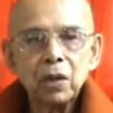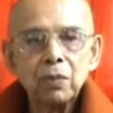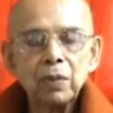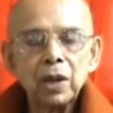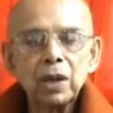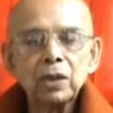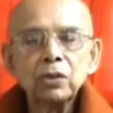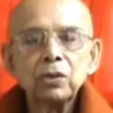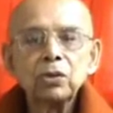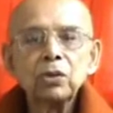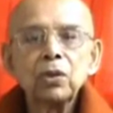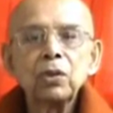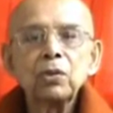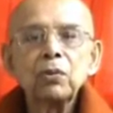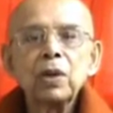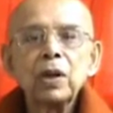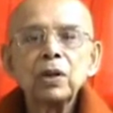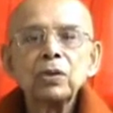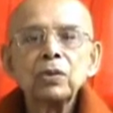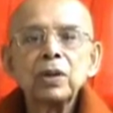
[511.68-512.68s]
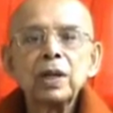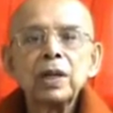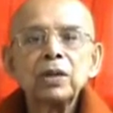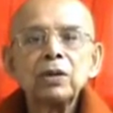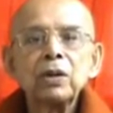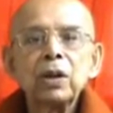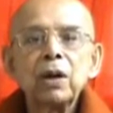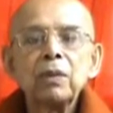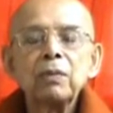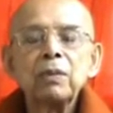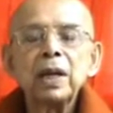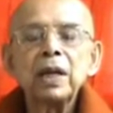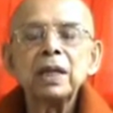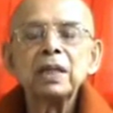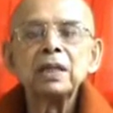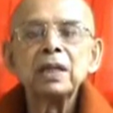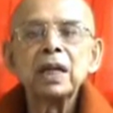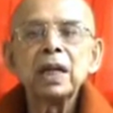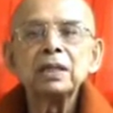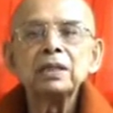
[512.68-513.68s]
But you don't want to
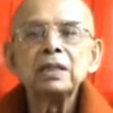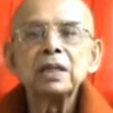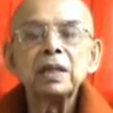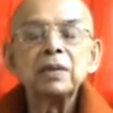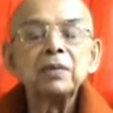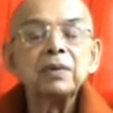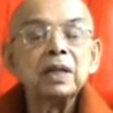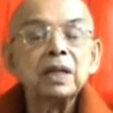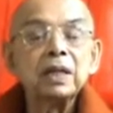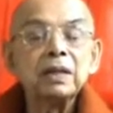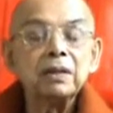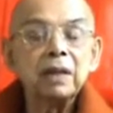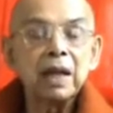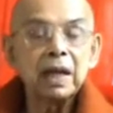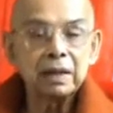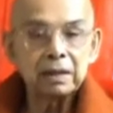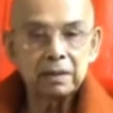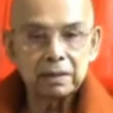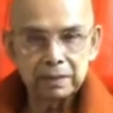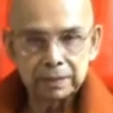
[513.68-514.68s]
indulge even in that.